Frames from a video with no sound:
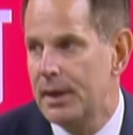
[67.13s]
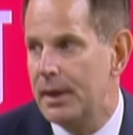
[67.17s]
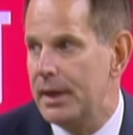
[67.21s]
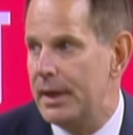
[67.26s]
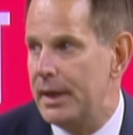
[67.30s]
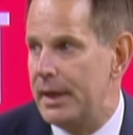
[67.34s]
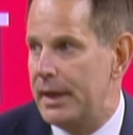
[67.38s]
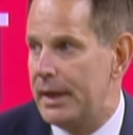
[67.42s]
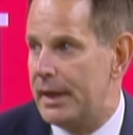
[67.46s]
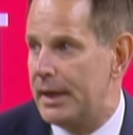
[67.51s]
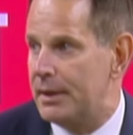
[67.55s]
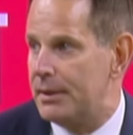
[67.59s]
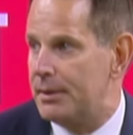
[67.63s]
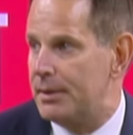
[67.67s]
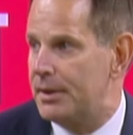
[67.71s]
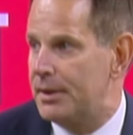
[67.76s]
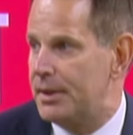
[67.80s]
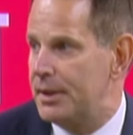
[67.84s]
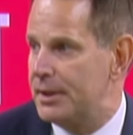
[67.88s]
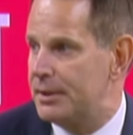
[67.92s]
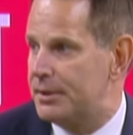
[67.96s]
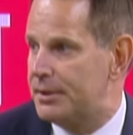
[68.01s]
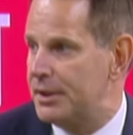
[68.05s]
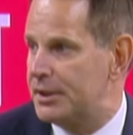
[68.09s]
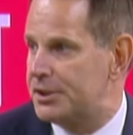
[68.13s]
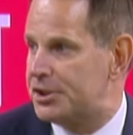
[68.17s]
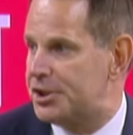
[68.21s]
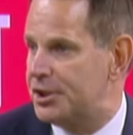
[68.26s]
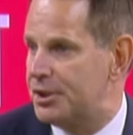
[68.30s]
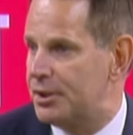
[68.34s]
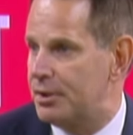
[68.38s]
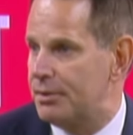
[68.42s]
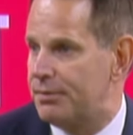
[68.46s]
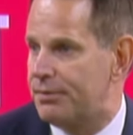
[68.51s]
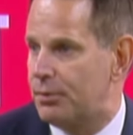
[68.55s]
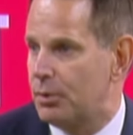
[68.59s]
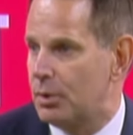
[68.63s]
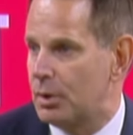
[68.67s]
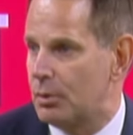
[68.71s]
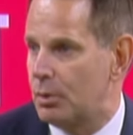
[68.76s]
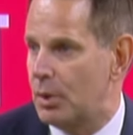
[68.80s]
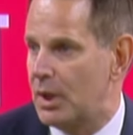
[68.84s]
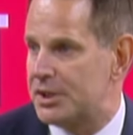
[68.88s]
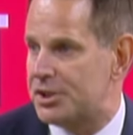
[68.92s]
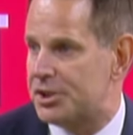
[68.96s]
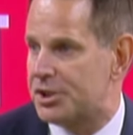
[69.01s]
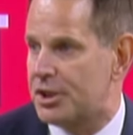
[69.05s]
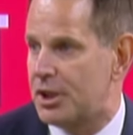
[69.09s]
And the addition of the four
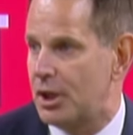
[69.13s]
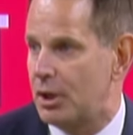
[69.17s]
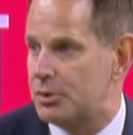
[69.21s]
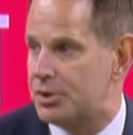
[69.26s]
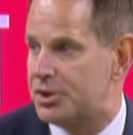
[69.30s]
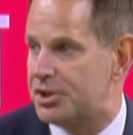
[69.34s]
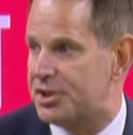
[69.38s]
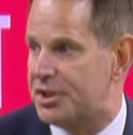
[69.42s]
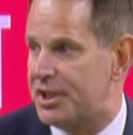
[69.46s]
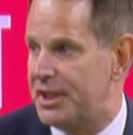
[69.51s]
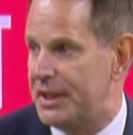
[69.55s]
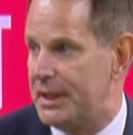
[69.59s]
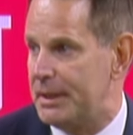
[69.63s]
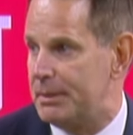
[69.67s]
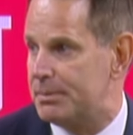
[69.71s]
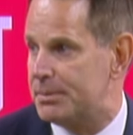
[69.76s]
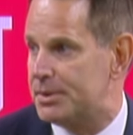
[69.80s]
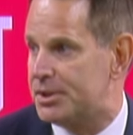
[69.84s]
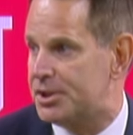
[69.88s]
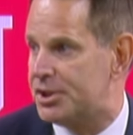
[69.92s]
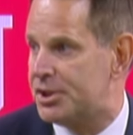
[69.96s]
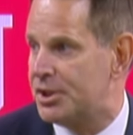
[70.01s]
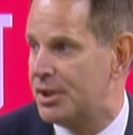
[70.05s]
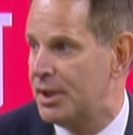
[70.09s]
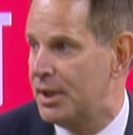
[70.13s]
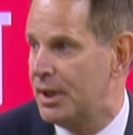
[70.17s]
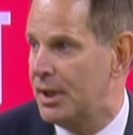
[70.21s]
West Coast teams